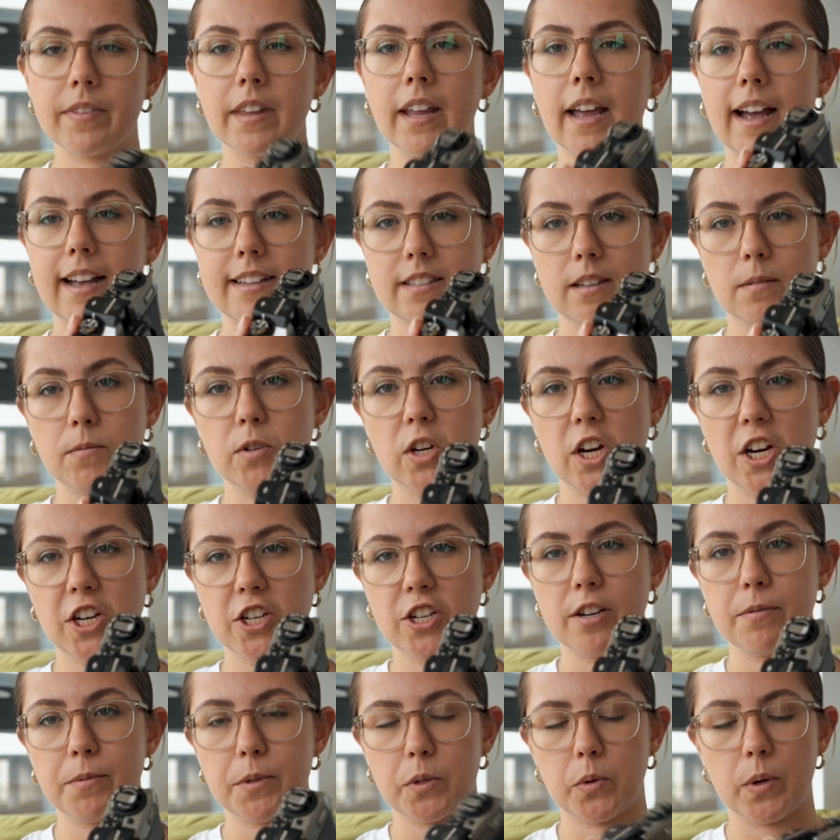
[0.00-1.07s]
as I'm
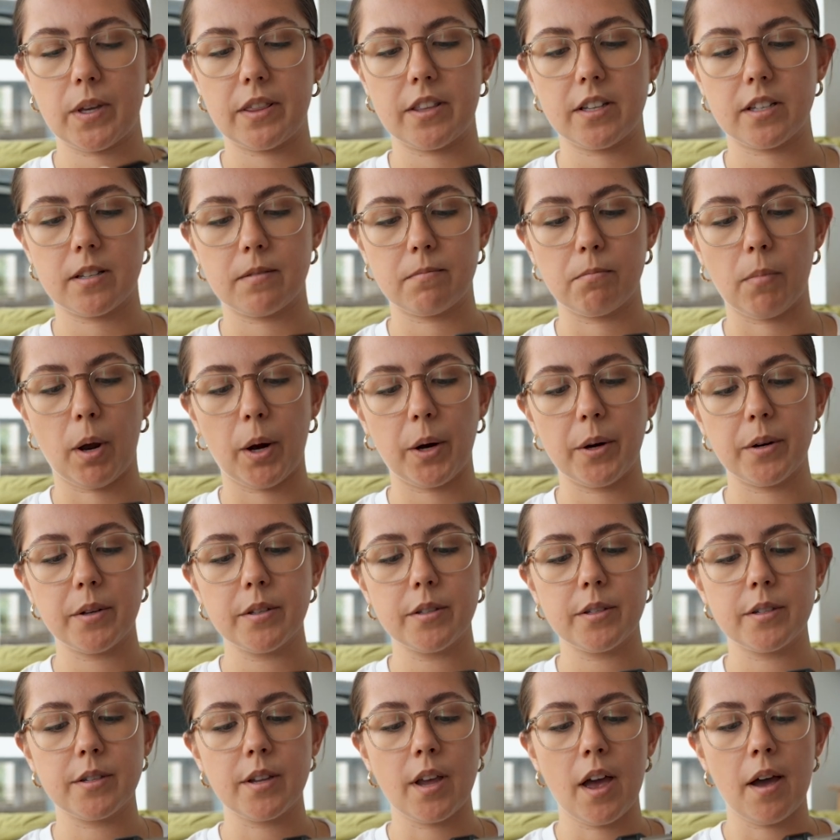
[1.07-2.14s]
changing between the
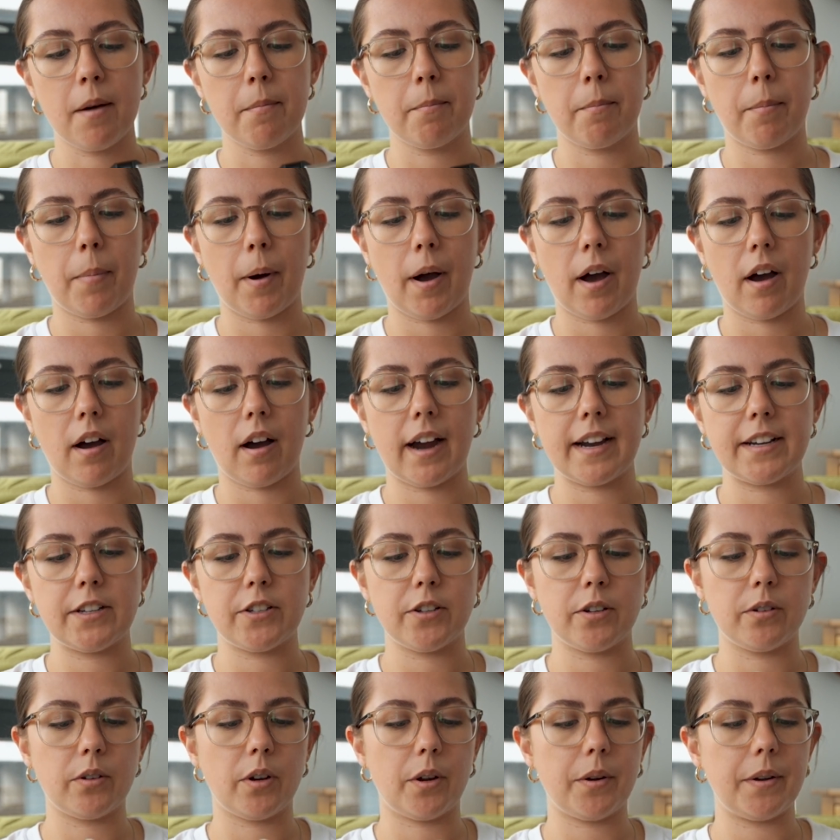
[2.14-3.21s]
modes, but I
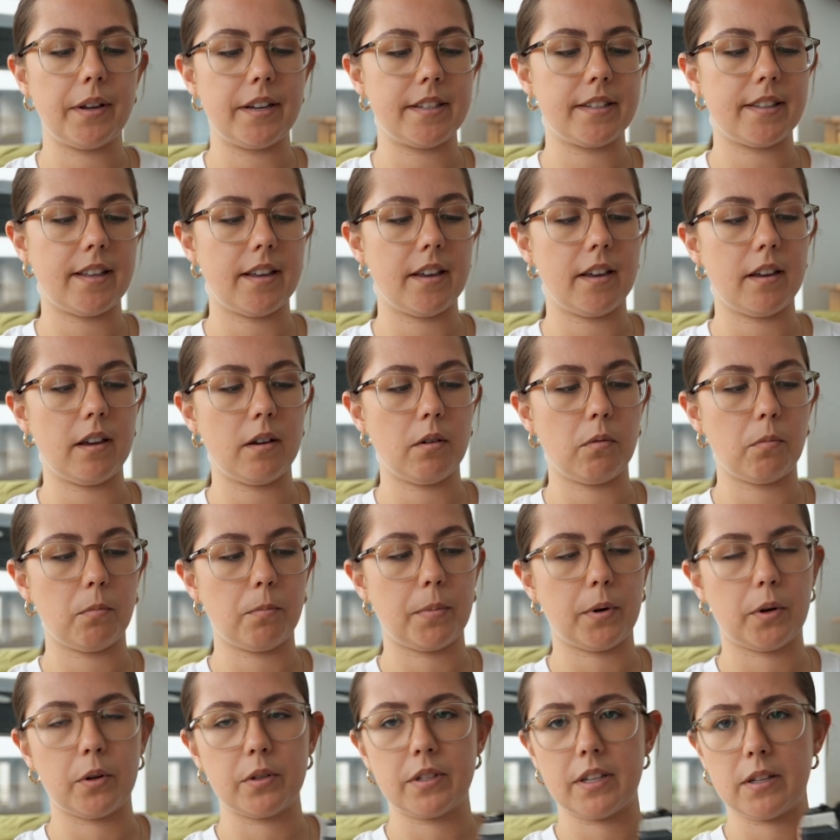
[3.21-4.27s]
do notice that
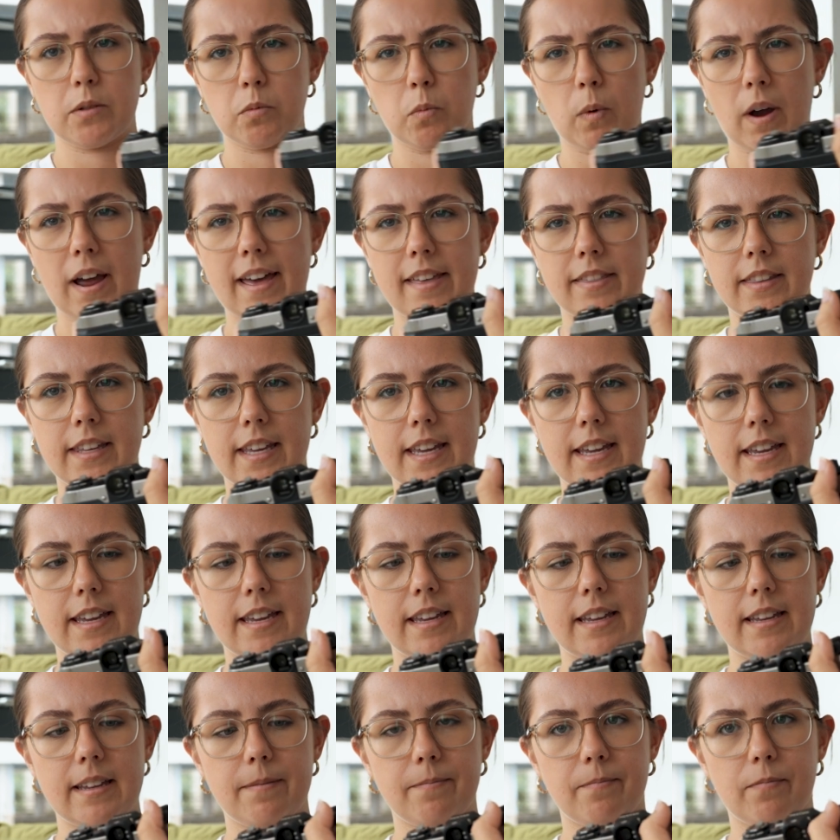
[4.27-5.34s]
because it's where
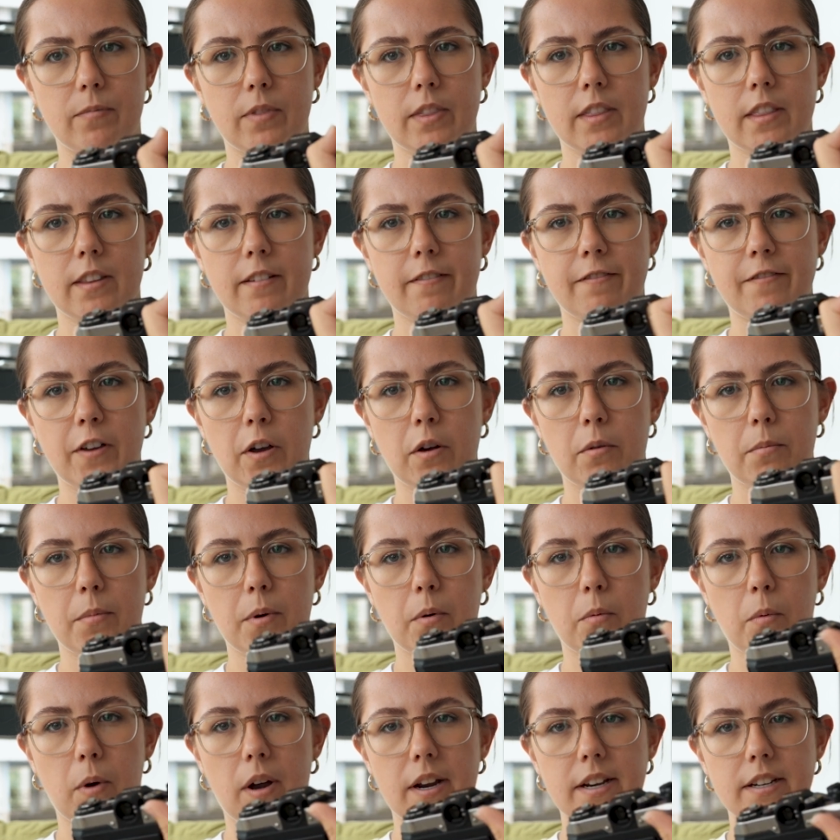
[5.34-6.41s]
the film
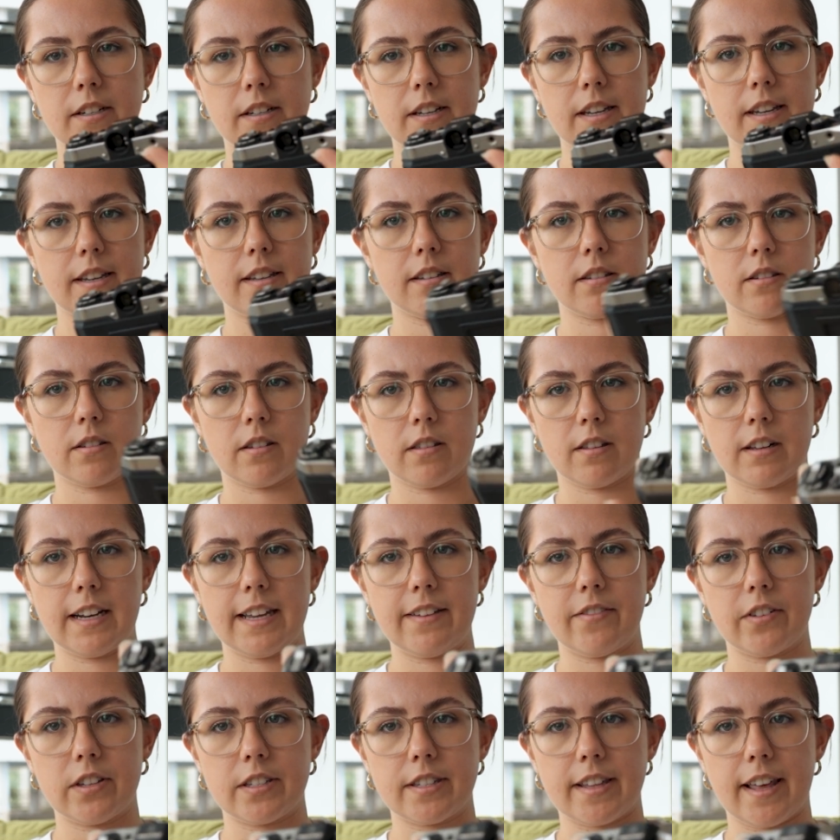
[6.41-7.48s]
winder is, so the
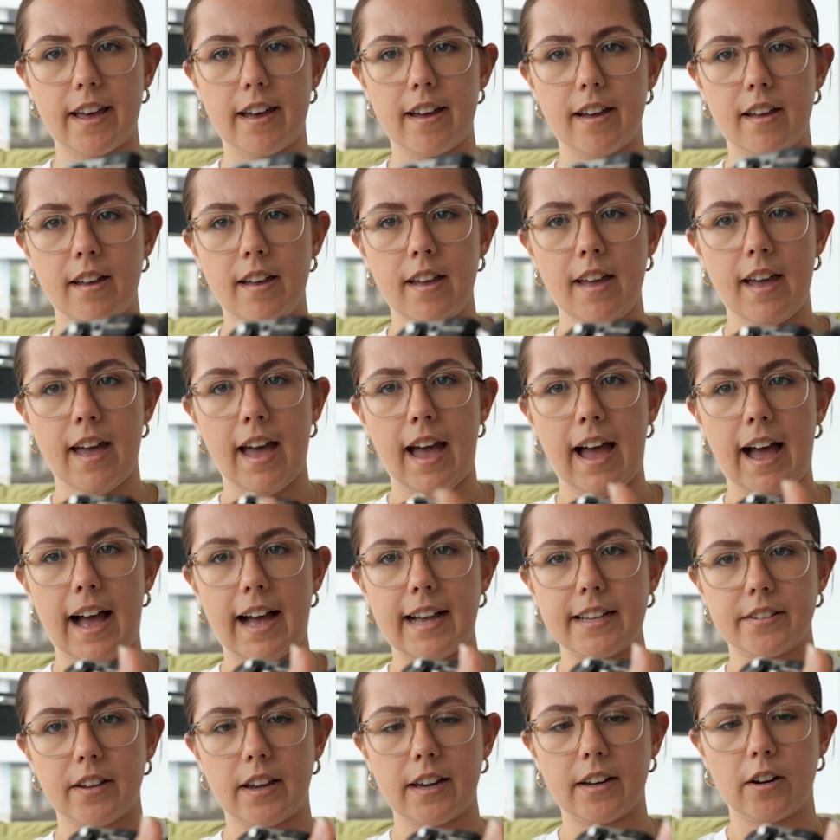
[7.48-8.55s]
lever's there,
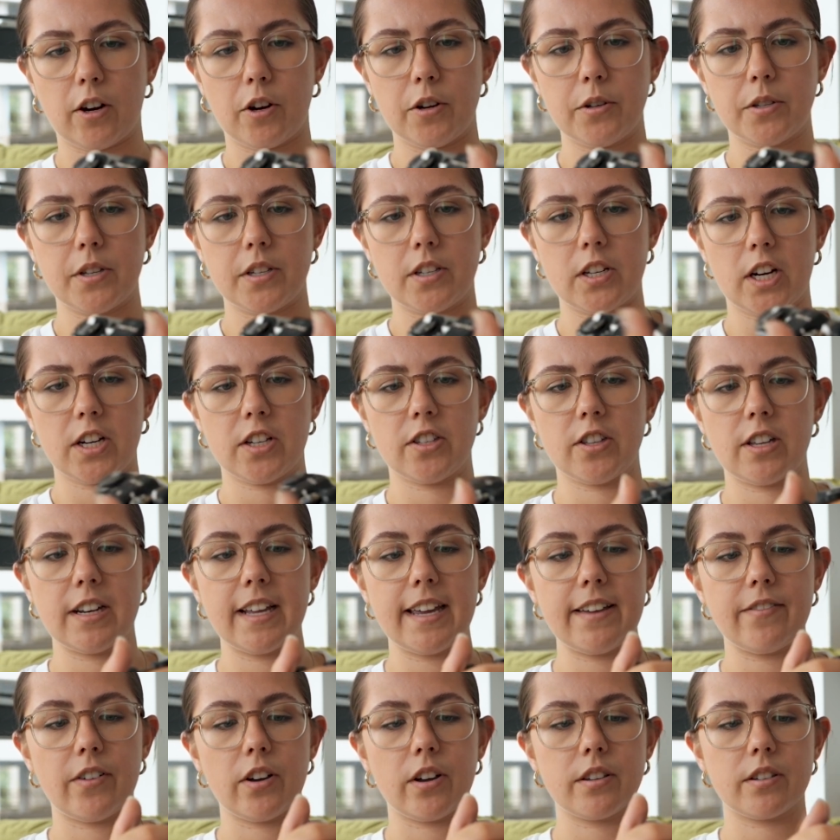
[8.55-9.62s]
as I go to change the
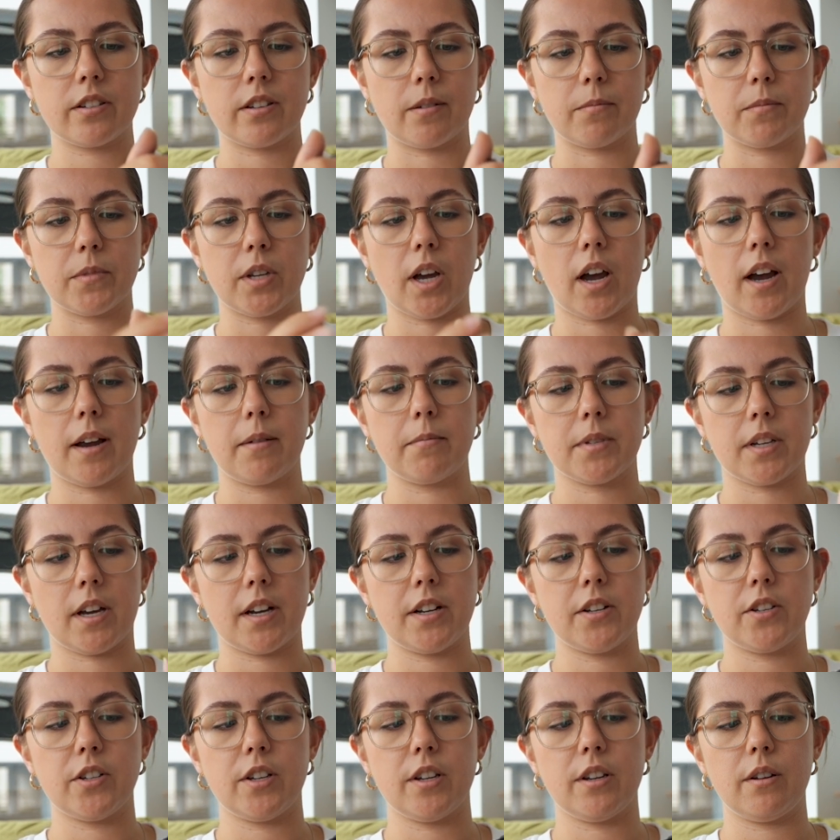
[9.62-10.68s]
lever, sometimes I
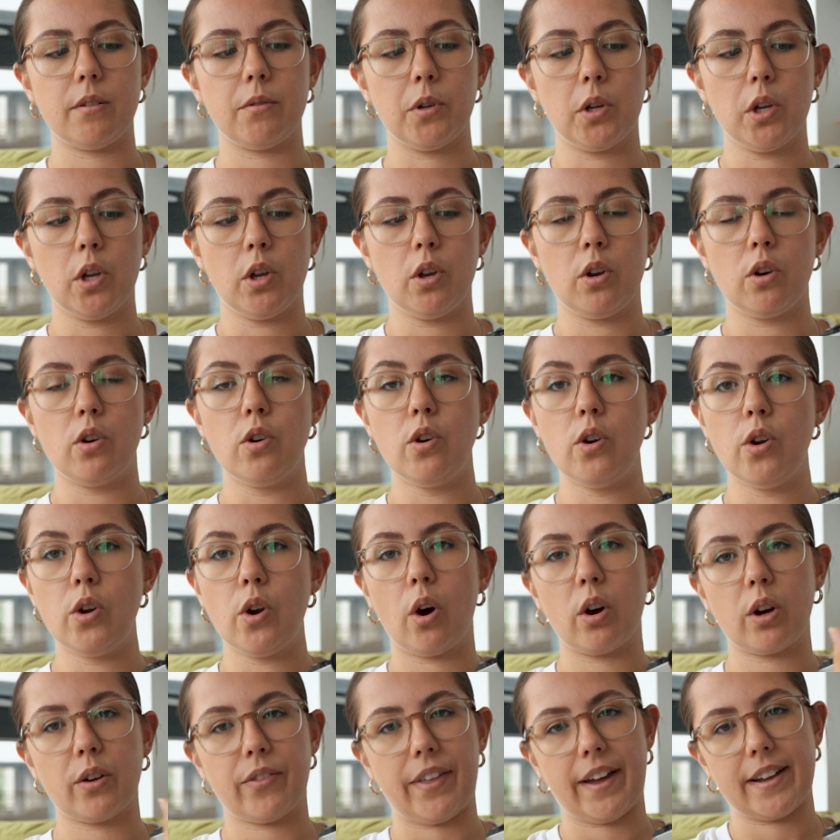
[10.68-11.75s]
do
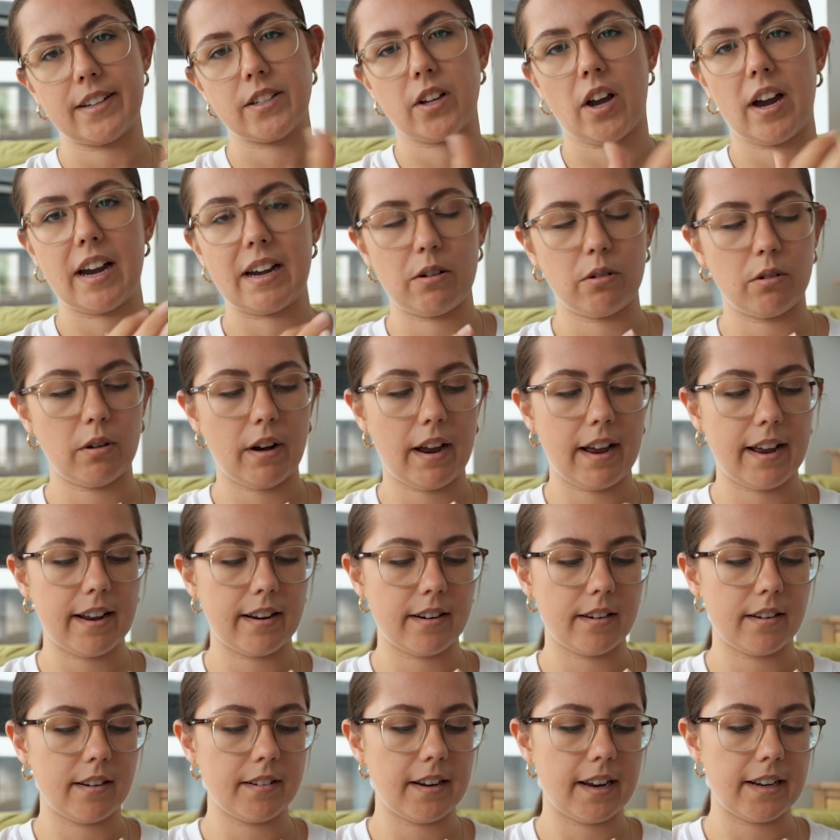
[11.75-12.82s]
knock that dial
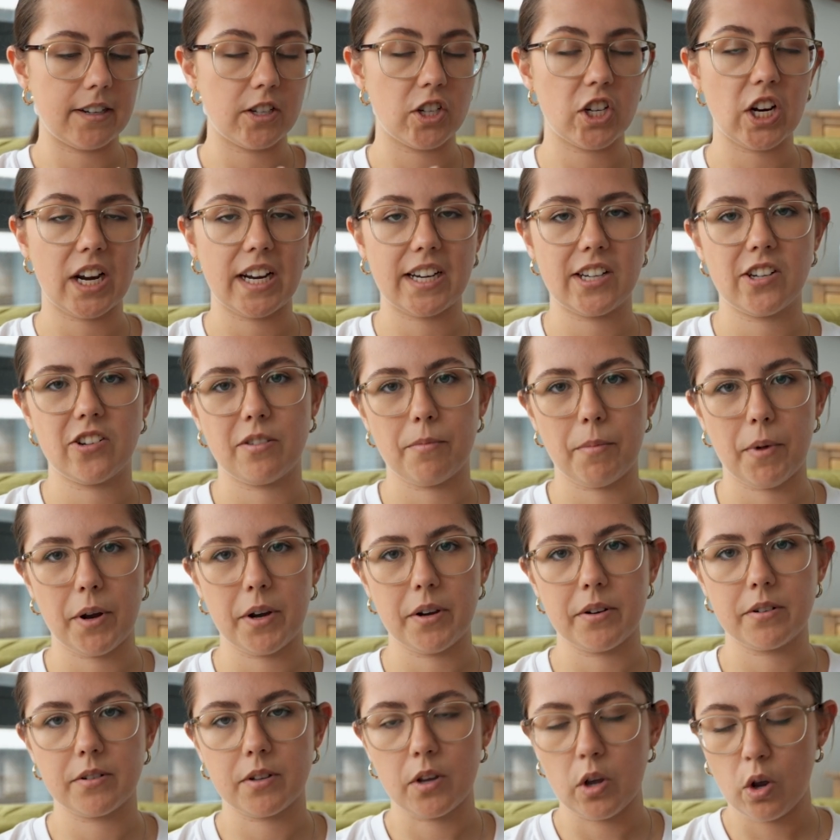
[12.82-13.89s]
and change the
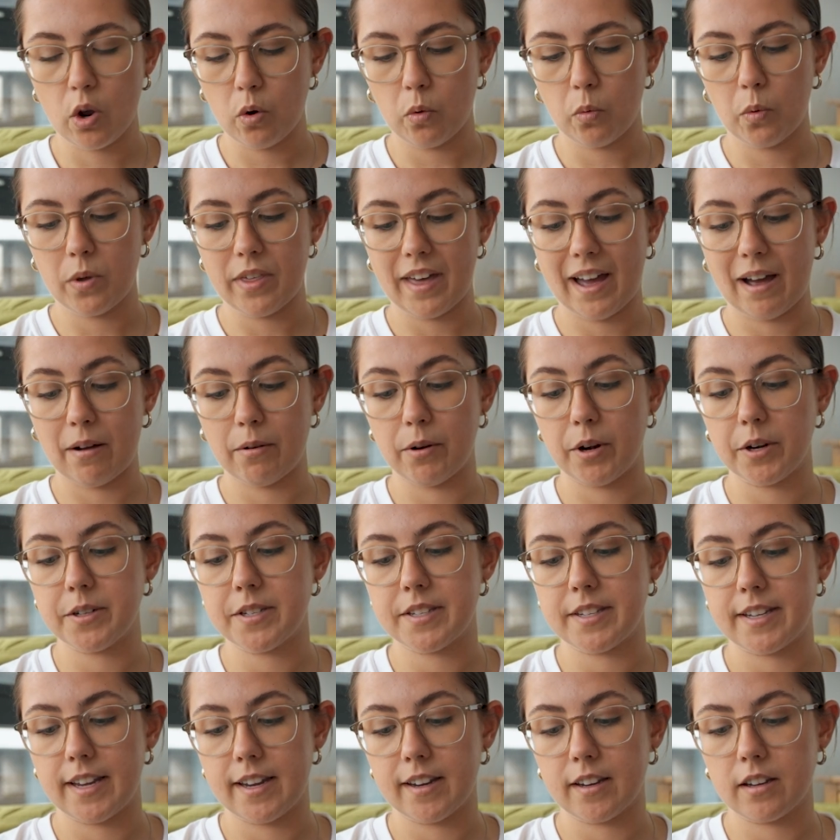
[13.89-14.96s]
mode without
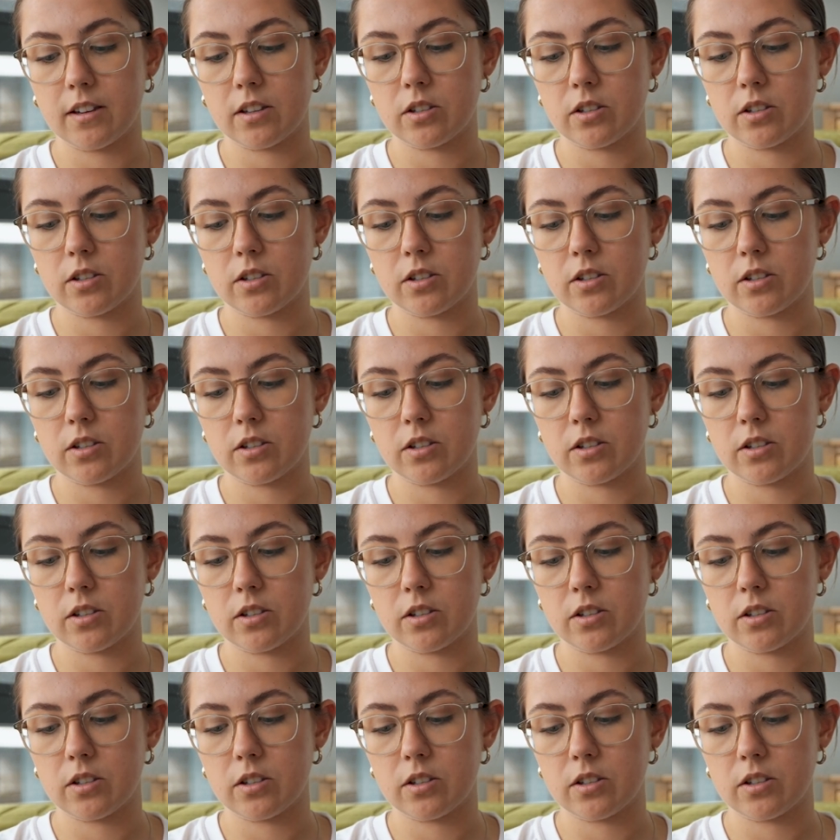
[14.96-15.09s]
noticing.